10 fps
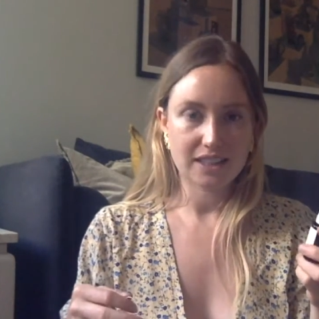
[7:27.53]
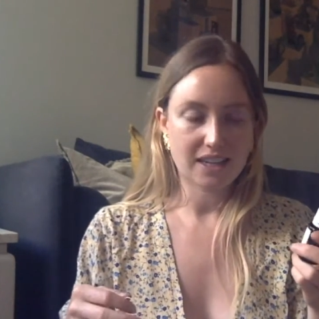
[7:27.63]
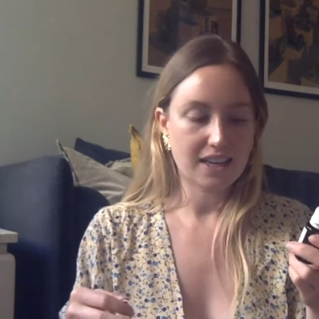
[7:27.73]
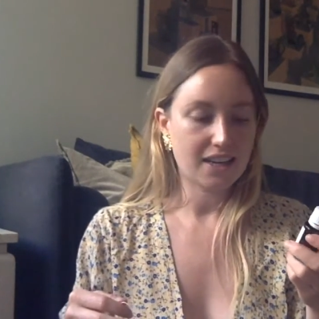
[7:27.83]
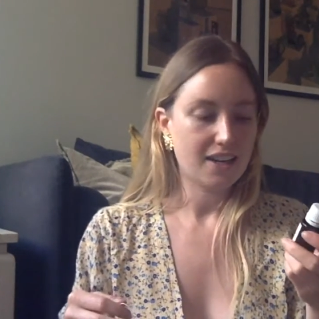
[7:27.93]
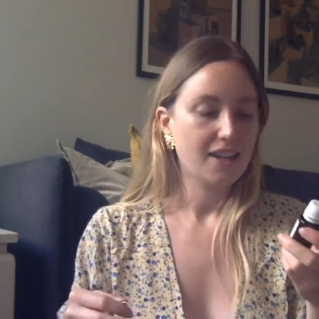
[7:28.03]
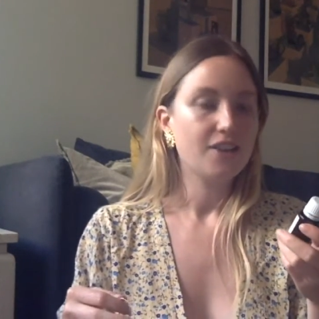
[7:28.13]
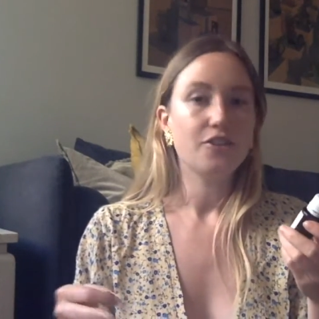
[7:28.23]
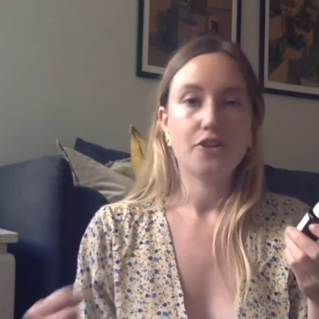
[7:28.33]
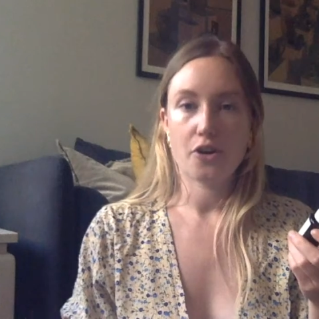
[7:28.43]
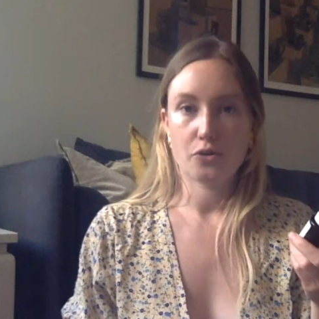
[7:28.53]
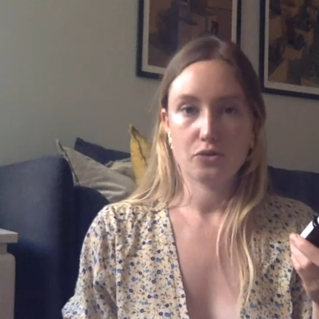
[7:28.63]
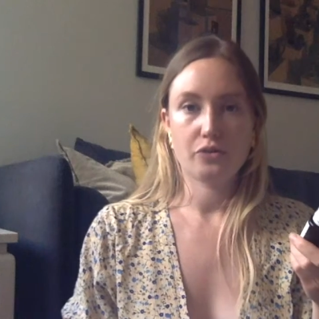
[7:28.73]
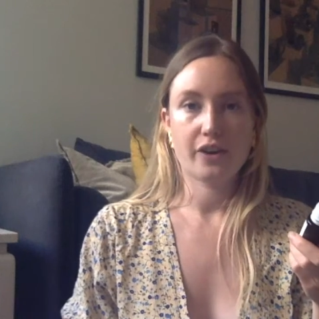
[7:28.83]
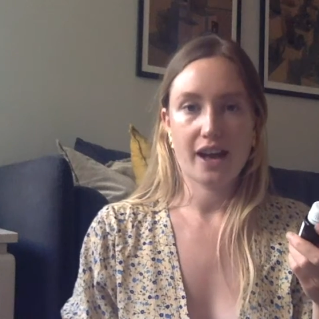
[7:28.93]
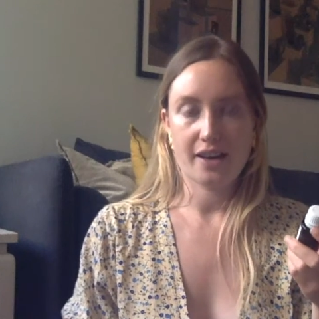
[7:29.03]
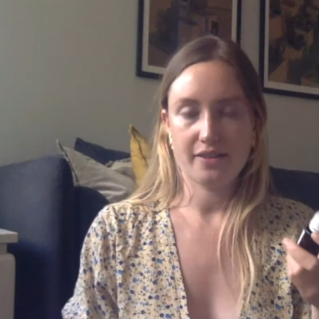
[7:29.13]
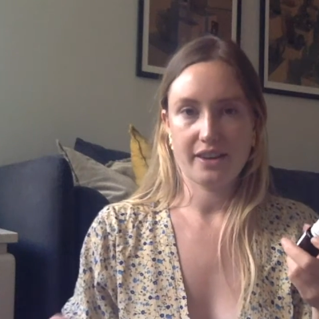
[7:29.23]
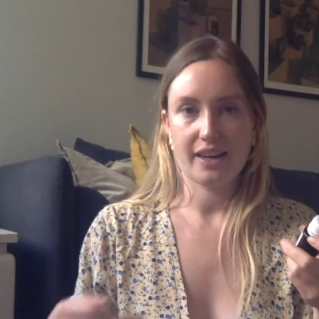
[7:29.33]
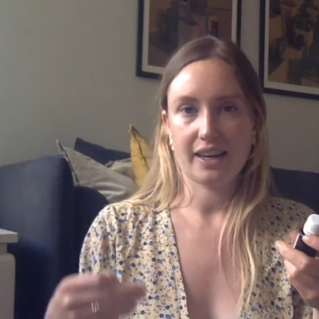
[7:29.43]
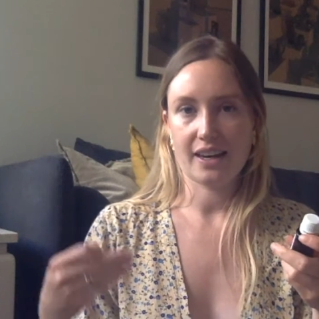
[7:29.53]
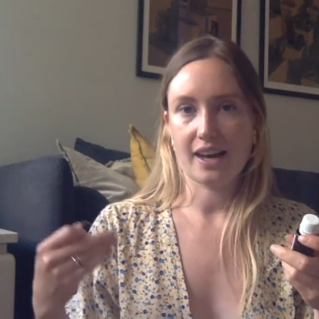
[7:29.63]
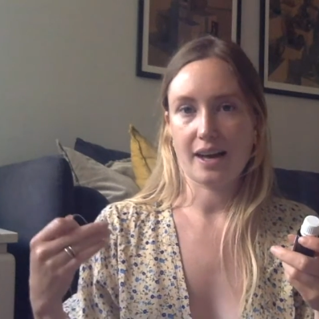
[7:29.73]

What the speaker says: in it, known for having